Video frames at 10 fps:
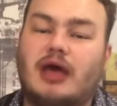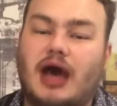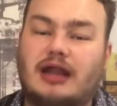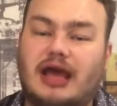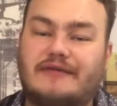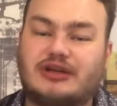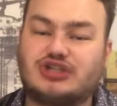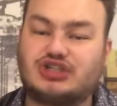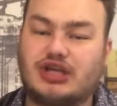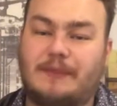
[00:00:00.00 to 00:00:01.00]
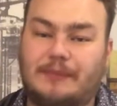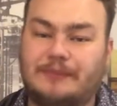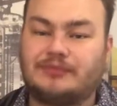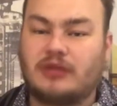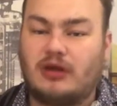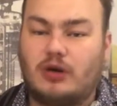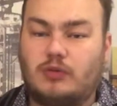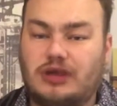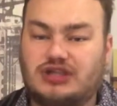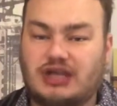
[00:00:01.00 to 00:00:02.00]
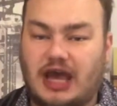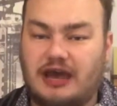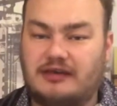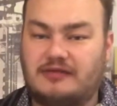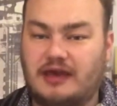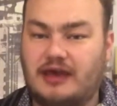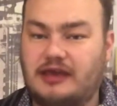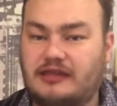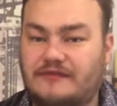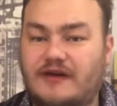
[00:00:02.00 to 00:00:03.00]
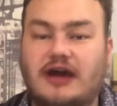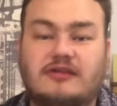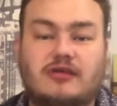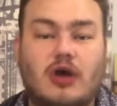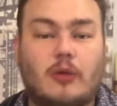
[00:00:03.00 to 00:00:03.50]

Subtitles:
and they have a ship which has a device